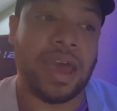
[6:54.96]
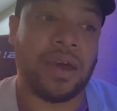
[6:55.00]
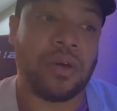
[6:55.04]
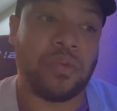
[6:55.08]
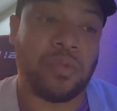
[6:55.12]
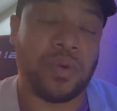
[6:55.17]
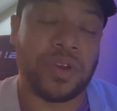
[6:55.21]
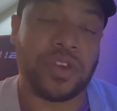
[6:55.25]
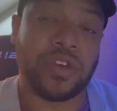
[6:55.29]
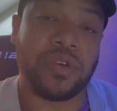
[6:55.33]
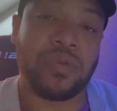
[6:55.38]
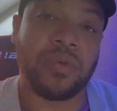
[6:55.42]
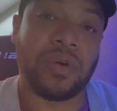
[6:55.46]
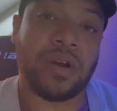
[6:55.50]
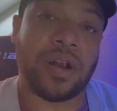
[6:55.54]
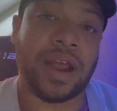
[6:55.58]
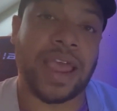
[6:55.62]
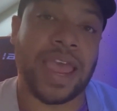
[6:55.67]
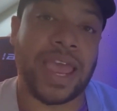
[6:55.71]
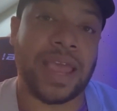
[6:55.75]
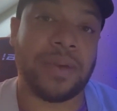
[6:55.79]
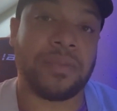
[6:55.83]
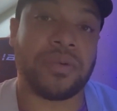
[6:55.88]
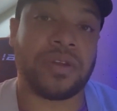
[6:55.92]
are
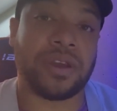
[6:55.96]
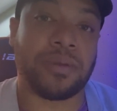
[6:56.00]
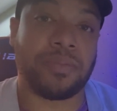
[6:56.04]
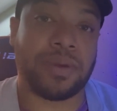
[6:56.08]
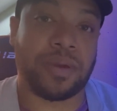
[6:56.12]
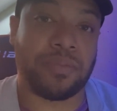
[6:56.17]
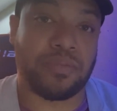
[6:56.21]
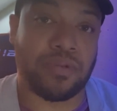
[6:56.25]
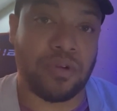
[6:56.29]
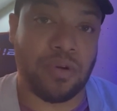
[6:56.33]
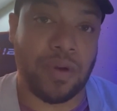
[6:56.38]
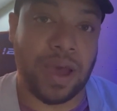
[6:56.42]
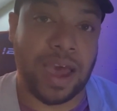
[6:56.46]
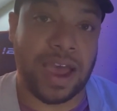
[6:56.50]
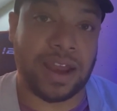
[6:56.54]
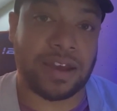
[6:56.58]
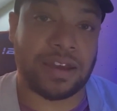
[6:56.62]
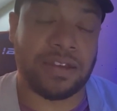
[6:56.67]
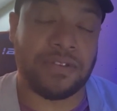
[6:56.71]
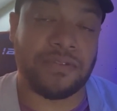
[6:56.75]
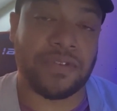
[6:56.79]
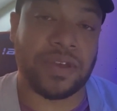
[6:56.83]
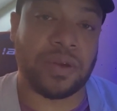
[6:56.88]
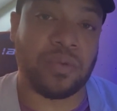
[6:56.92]
able to be
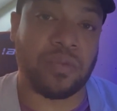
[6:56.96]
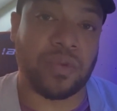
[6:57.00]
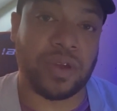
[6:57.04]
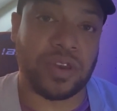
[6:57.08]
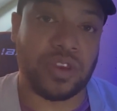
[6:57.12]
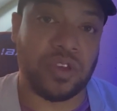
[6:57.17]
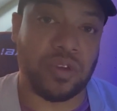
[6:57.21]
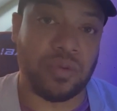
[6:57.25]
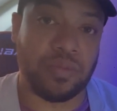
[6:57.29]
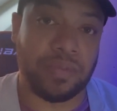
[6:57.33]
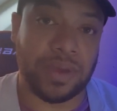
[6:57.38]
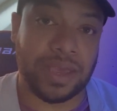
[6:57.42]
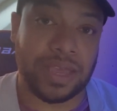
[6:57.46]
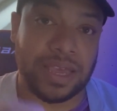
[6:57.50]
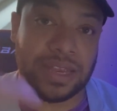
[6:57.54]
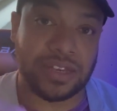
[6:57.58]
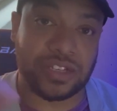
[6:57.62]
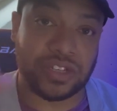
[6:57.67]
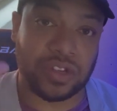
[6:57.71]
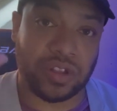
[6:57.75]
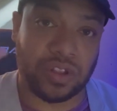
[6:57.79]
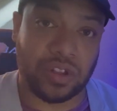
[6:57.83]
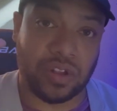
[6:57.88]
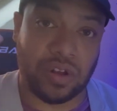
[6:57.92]
proactive, and when you begin
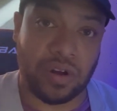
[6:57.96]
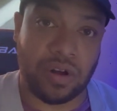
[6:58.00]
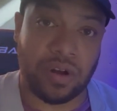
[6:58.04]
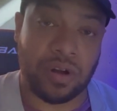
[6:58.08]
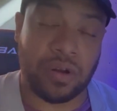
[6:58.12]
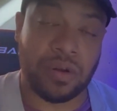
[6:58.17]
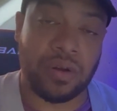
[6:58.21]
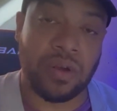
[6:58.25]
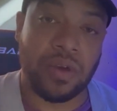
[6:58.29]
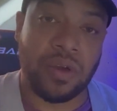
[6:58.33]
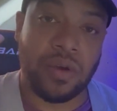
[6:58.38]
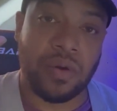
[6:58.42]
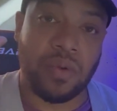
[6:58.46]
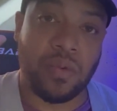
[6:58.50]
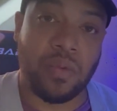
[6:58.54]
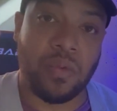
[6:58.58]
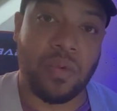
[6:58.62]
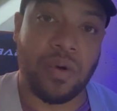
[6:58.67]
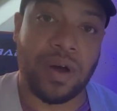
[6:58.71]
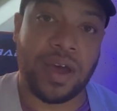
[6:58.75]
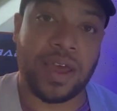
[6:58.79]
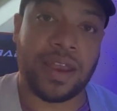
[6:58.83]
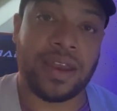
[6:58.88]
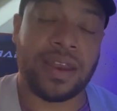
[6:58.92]
to learn
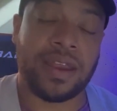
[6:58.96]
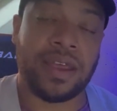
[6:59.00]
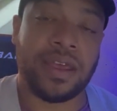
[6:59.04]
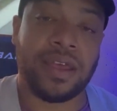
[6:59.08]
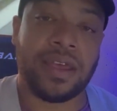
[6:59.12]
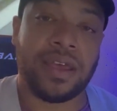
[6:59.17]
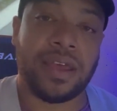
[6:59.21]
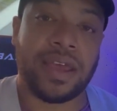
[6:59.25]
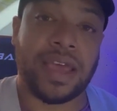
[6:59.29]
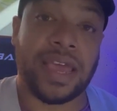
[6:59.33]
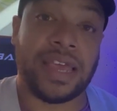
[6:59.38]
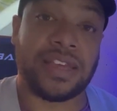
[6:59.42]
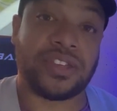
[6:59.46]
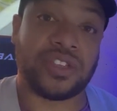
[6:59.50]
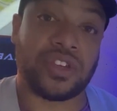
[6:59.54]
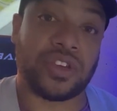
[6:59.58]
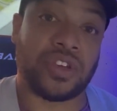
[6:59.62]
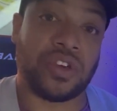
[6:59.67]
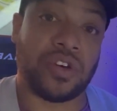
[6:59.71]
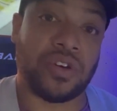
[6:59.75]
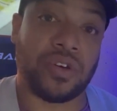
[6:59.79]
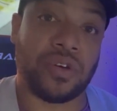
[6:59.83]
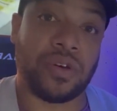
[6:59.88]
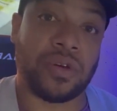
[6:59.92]
what a
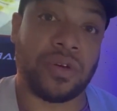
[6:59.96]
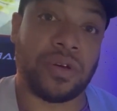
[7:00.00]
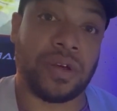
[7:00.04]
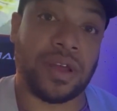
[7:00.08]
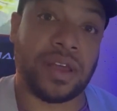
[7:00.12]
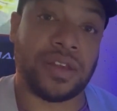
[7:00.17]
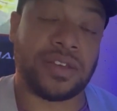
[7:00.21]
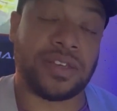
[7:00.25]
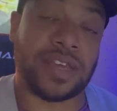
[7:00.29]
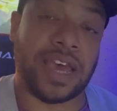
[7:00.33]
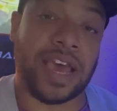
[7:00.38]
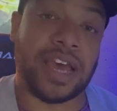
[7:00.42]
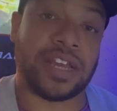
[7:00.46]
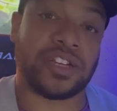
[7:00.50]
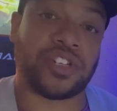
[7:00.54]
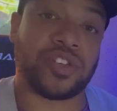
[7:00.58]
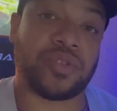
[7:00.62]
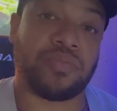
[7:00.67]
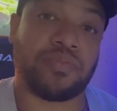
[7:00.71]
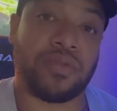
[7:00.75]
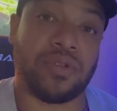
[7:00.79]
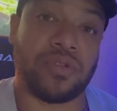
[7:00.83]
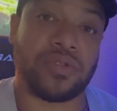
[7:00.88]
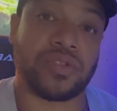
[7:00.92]
secure
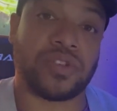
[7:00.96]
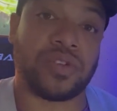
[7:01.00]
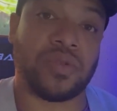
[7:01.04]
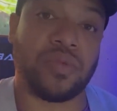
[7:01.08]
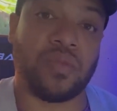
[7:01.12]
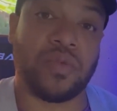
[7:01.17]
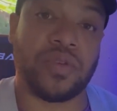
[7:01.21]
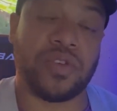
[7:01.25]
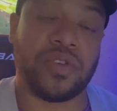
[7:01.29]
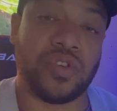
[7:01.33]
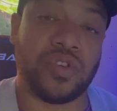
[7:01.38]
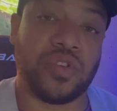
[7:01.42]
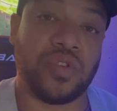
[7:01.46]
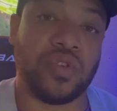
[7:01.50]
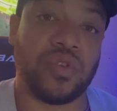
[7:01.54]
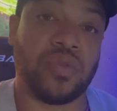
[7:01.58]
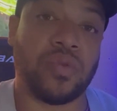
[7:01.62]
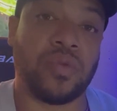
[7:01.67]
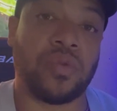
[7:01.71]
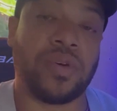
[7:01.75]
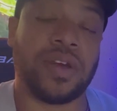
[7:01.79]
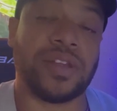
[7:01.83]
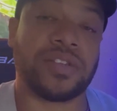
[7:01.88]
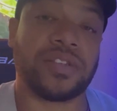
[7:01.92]
attached person
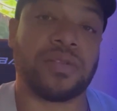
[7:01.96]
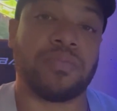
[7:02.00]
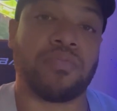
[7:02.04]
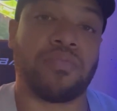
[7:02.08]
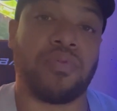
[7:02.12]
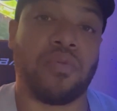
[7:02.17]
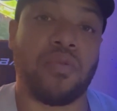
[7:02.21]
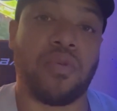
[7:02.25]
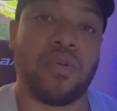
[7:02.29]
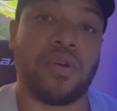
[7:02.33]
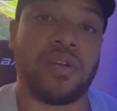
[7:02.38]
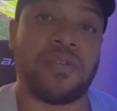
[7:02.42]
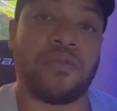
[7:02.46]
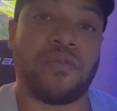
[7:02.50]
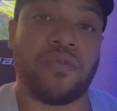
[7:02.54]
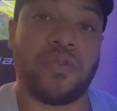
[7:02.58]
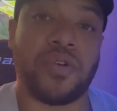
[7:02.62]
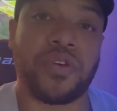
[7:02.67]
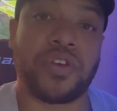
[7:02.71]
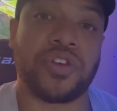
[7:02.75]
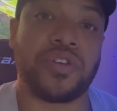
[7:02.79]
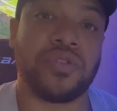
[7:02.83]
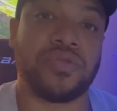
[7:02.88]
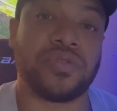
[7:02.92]
do, it's important
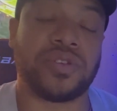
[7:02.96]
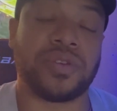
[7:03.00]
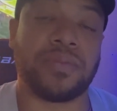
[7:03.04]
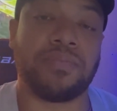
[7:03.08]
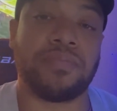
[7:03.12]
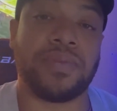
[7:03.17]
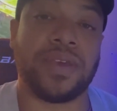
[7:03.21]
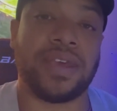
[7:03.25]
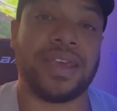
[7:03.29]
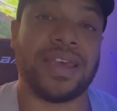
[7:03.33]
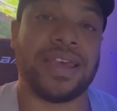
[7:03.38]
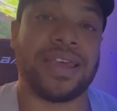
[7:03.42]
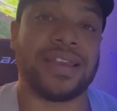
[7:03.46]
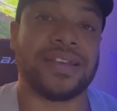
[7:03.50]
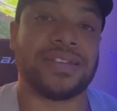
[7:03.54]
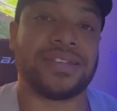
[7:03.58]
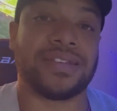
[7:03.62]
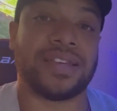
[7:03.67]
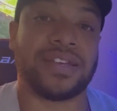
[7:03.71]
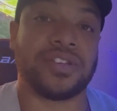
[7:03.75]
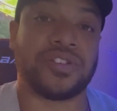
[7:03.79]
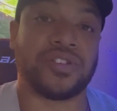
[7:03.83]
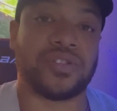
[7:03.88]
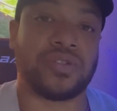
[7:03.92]
for you to be
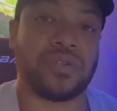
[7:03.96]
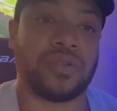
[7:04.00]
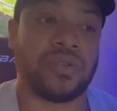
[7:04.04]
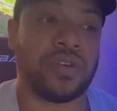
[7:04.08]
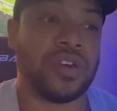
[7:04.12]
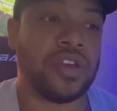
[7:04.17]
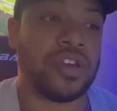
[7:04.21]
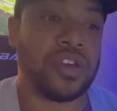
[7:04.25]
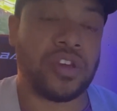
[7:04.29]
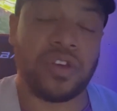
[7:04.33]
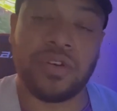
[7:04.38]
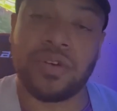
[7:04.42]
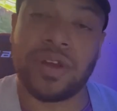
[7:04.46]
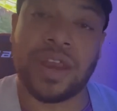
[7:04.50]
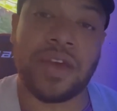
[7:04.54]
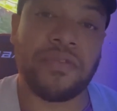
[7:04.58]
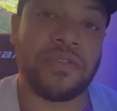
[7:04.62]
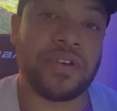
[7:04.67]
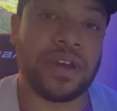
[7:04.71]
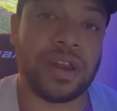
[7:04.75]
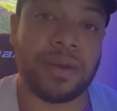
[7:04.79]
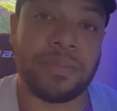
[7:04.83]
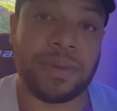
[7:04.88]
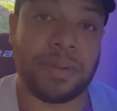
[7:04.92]
intentional. You're never
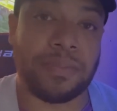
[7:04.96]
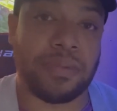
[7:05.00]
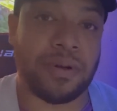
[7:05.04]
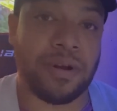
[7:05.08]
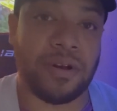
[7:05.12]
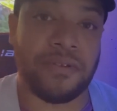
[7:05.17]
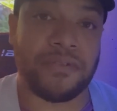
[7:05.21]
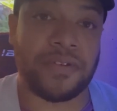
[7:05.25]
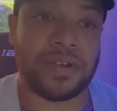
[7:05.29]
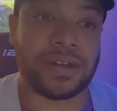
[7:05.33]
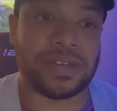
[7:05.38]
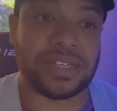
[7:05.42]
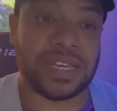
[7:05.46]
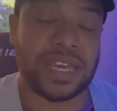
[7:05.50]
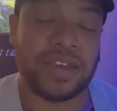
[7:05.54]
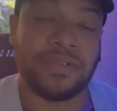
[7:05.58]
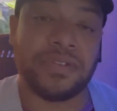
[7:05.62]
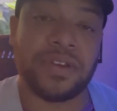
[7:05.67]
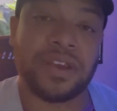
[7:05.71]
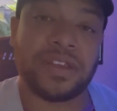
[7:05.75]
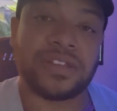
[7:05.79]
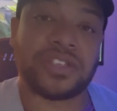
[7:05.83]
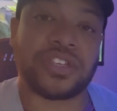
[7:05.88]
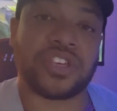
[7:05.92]
going to be perfect.
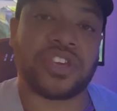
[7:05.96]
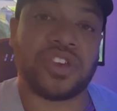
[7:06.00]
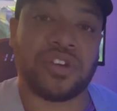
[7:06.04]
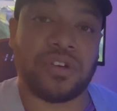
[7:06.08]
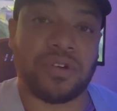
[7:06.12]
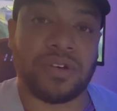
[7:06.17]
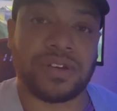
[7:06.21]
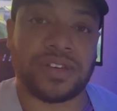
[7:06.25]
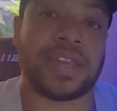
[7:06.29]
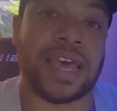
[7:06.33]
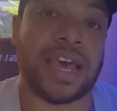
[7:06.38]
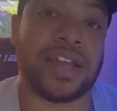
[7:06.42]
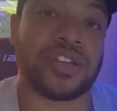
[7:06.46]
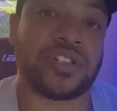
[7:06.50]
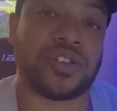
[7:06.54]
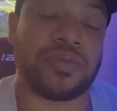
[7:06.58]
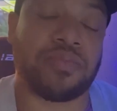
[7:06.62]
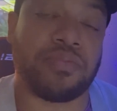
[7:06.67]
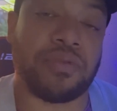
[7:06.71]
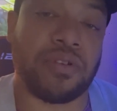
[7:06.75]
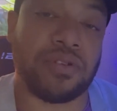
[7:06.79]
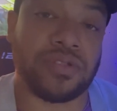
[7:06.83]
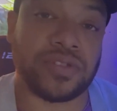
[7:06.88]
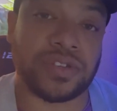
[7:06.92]
Even a secure attached
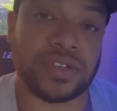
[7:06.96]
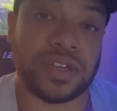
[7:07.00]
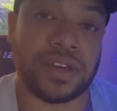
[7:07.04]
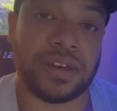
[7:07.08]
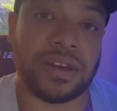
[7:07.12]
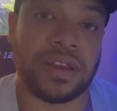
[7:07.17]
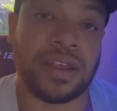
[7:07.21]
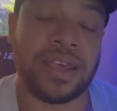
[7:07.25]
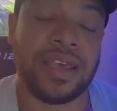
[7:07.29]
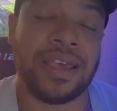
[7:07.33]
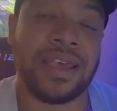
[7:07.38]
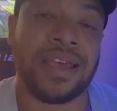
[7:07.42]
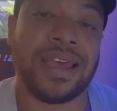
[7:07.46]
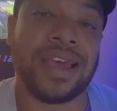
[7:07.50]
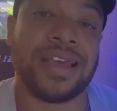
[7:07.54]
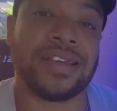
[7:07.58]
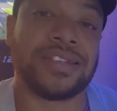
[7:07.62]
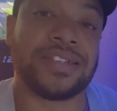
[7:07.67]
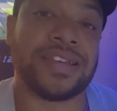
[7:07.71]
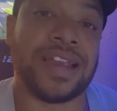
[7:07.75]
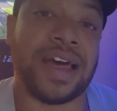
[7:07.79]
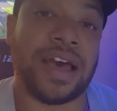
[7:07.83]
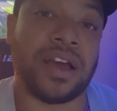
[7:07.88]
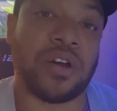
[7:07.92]
person
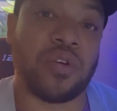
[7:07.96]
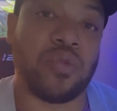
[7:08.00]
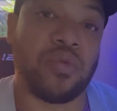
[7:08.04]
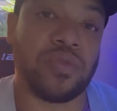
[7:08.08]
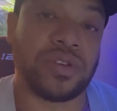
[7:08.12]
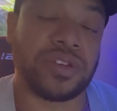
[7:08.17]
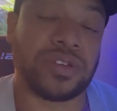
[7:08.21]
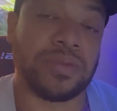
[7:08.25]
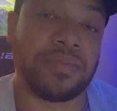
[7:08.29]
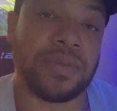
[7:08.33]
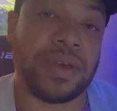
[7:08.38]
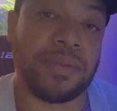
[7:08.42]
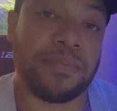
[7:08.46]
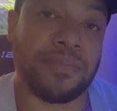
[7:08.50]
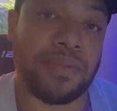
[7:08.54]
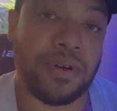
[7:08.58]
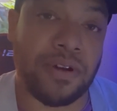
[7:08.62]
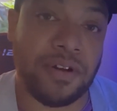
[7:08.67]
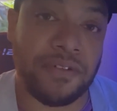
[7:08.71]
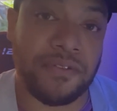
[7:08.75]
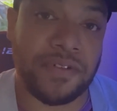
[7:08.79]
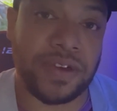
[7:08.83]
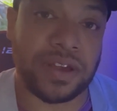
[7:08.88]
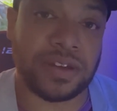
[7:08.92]
is not going to be
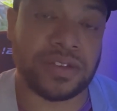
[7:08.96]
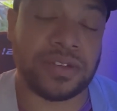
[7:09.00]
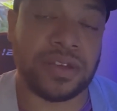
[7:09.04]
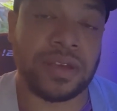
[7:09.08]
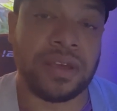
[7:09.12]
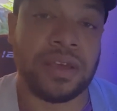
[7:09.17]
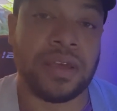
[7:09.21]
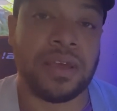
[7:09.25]
perfect.